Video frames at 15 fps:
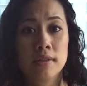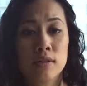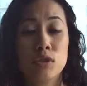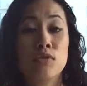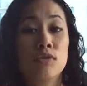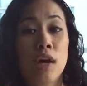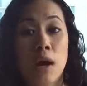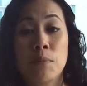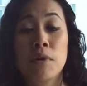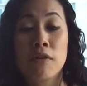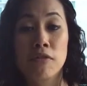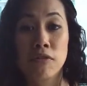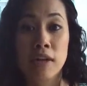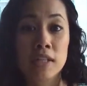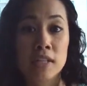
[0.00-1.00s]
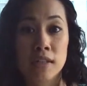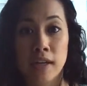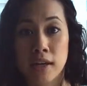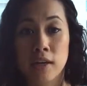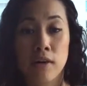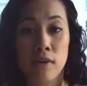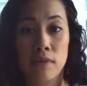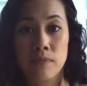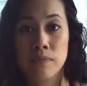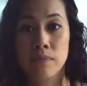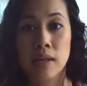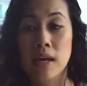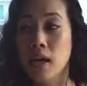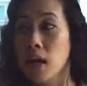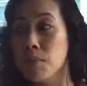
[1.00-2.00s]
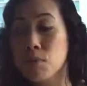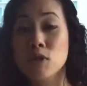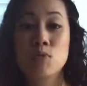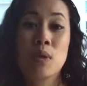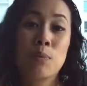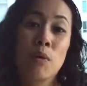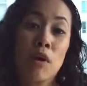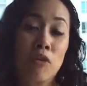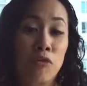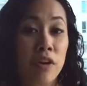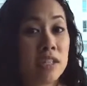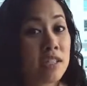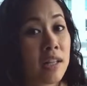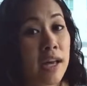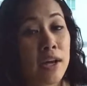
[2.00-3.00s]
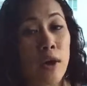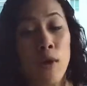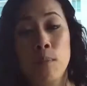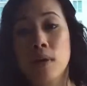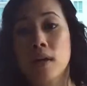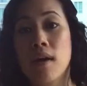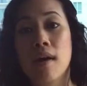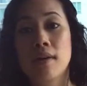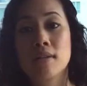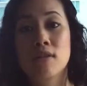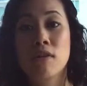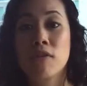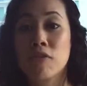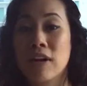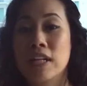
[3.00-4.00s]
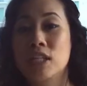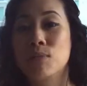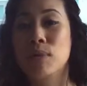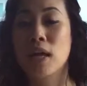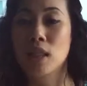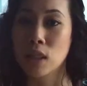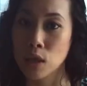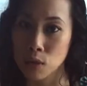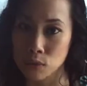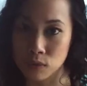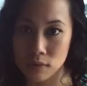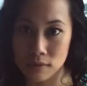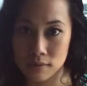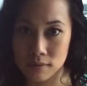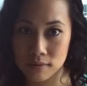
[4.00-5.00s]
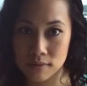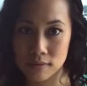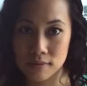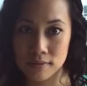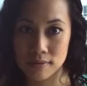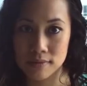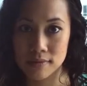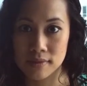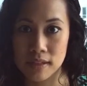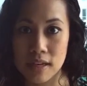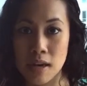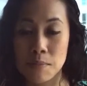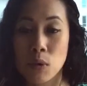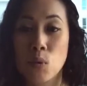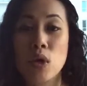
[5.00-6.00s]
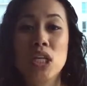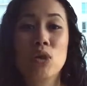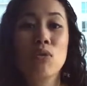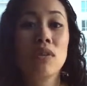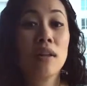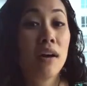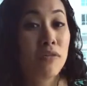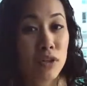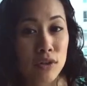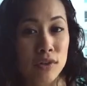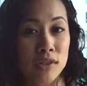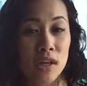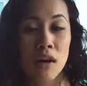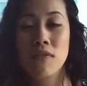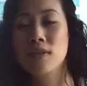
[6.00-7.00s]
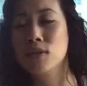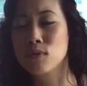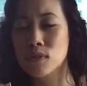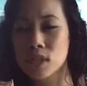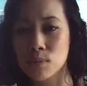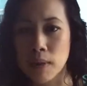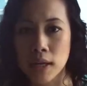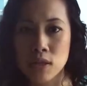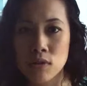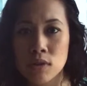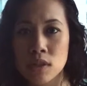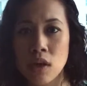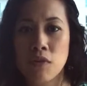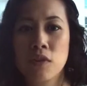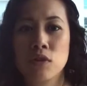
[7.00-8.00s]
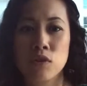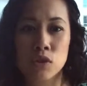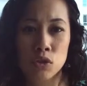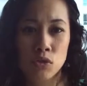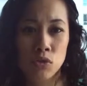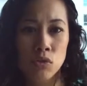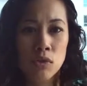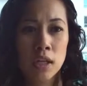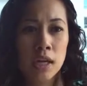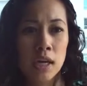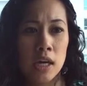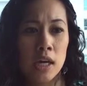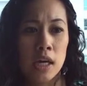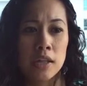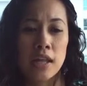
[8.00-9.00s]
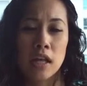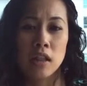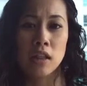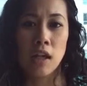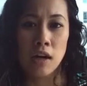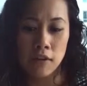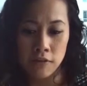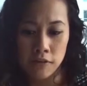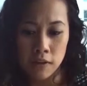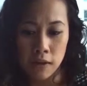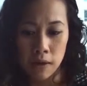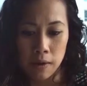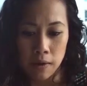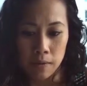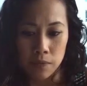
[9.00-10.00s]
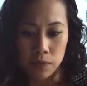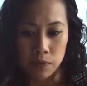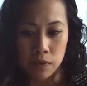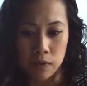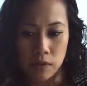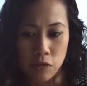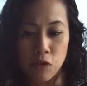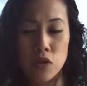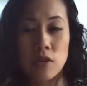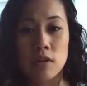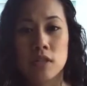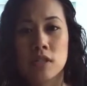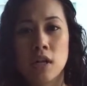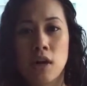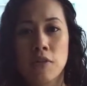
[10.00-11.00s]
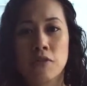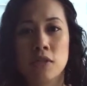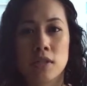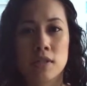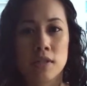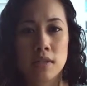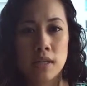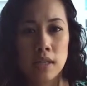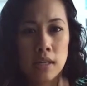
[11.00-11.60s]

Do not be afraid to let go. And most people are afraid to let go because they're afraid to be alone. But when you love yourself and you respect yourself and you truly, that love for yourself, just